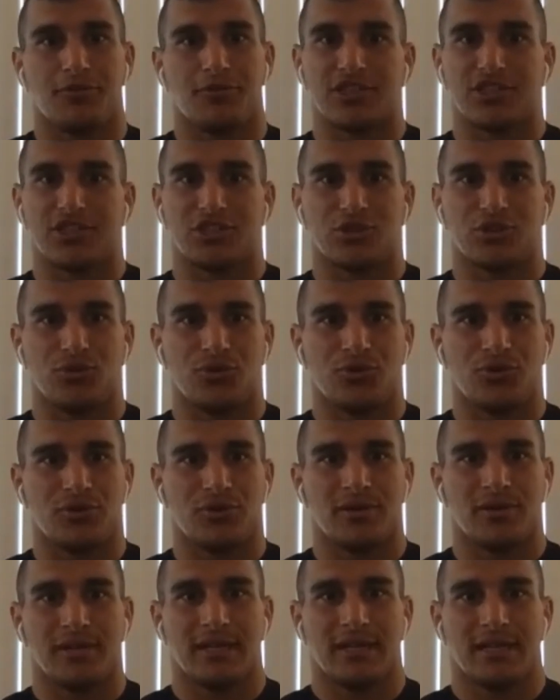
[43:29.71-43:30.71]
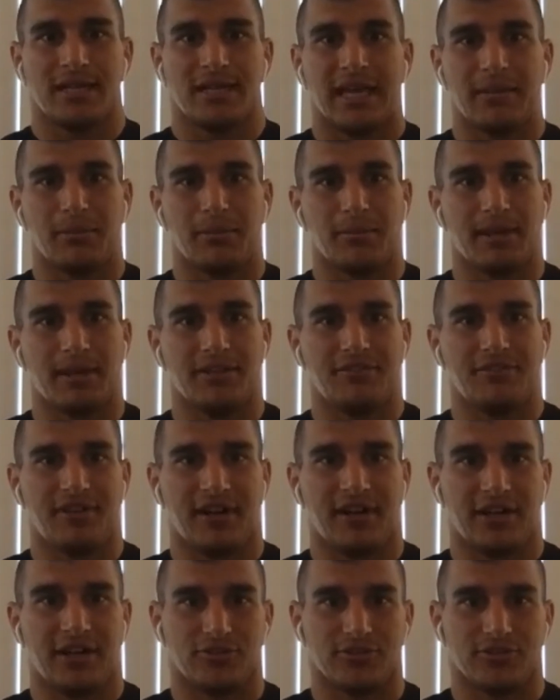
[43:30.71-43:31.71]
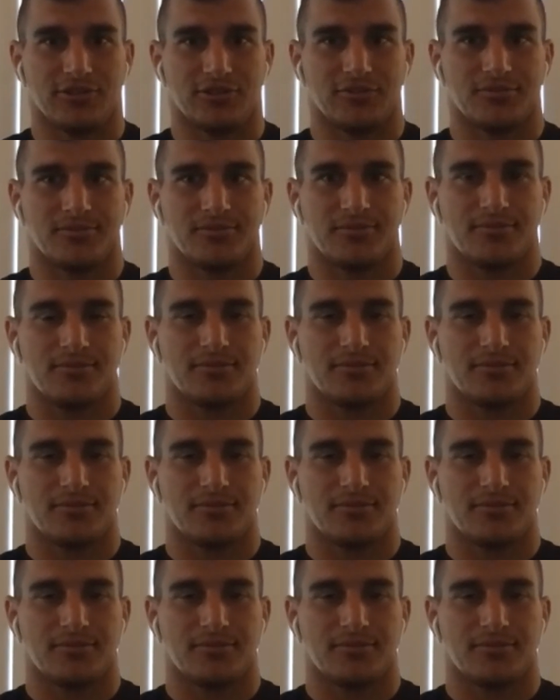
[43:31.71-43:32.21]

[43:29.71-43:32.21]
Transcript: professional MMA fighters?